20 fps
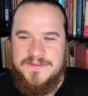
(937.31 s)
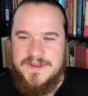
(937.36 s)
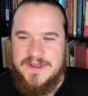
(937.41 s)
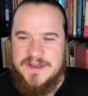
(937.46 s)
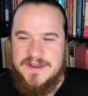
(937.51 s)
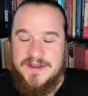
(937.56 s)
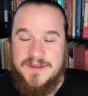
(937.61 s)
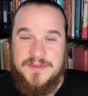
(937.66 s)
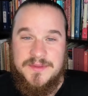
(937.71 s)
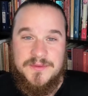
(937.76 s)

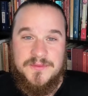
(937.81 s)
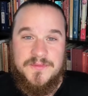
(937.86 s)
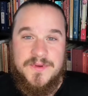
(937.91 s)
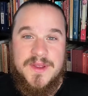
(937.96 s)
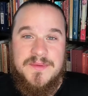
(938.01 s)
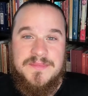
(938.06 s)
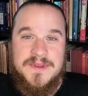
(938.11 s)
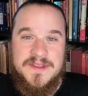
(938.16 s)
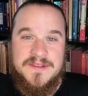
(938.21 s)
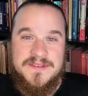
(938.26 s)
the
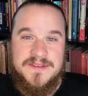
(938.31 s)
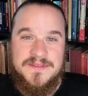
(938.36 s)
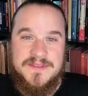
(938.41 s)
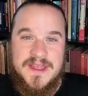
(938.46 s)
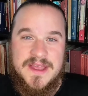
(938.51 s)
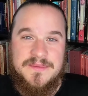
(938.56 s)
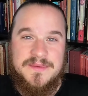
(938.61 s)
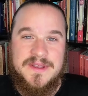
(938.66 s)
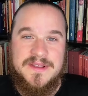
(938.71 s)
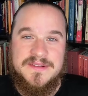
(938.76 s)
remnants of
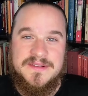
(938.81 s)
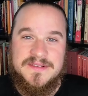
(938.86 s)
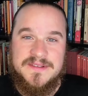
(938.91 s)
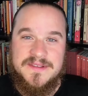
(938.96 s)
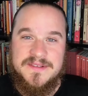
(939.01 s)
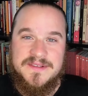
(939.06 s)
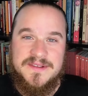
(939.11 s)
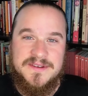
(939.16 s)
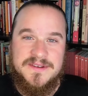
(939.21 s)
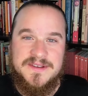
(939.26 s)
that because it's
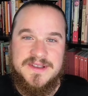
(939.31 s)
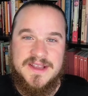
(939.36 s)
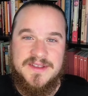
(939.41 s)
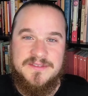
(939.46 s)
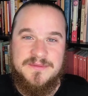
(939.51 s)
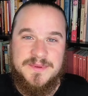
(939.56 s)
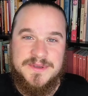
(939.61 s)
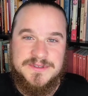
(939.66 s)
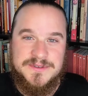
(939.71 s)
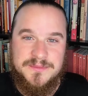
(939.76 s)
considered to have
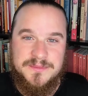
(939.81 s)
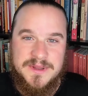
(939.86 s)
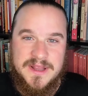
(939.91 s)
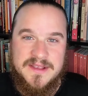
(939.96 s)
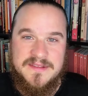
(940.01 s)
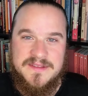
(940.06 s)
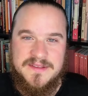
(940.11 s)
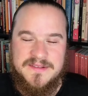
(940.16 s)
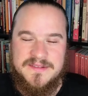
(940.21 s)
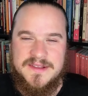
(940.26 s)
special
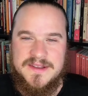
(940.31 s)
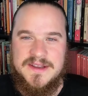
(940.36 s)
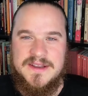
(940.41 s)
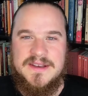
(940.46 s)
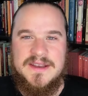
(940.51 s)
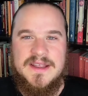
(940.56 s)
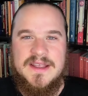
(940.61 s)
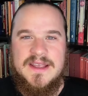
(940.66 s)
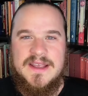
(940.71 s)
blessings in it.